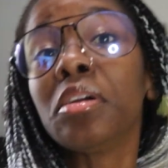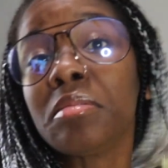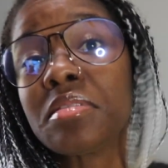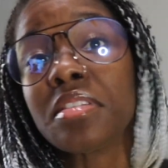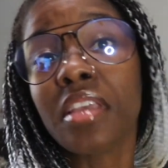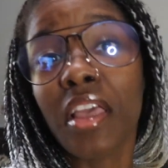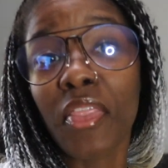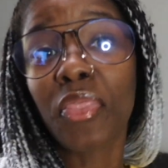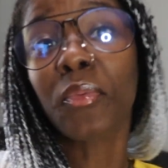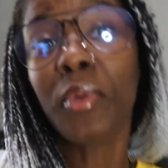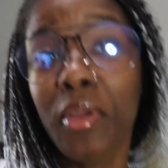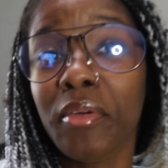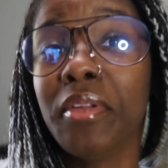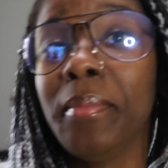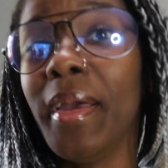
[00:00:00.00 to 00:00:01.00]
know I'm saying,
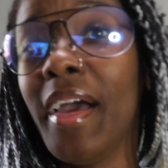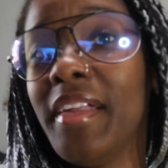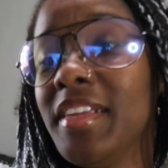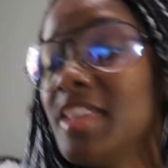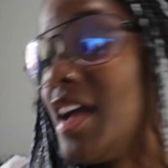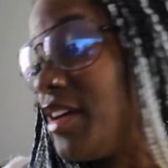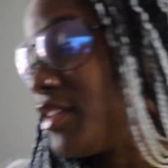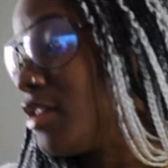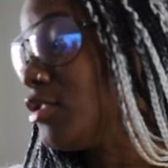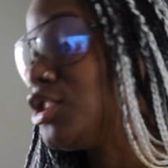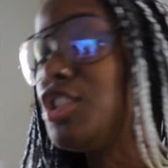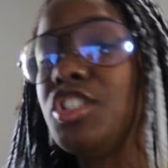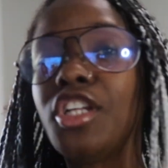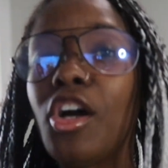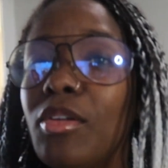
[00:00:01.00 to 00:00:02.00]
thrilled about it. Y'all know
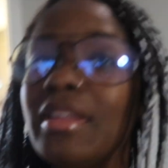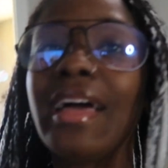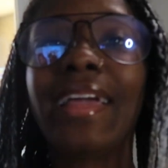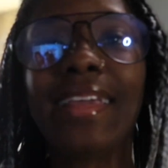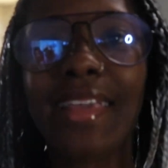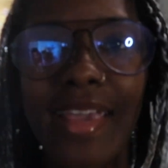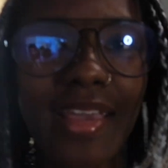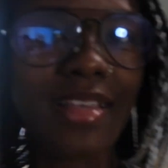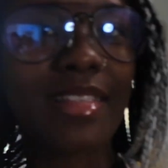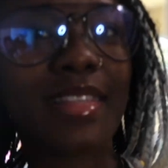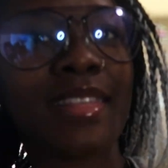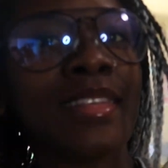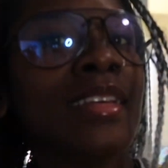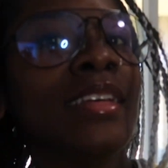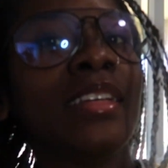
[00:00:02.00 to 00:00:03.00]
she don't like guests.
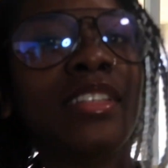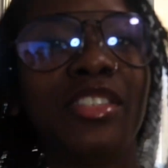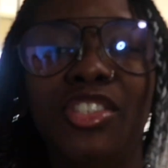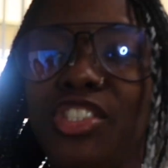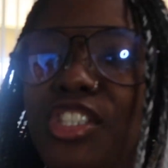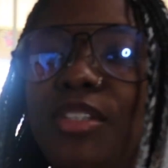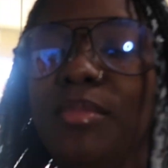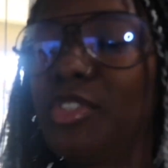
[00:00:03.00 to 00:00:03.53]
She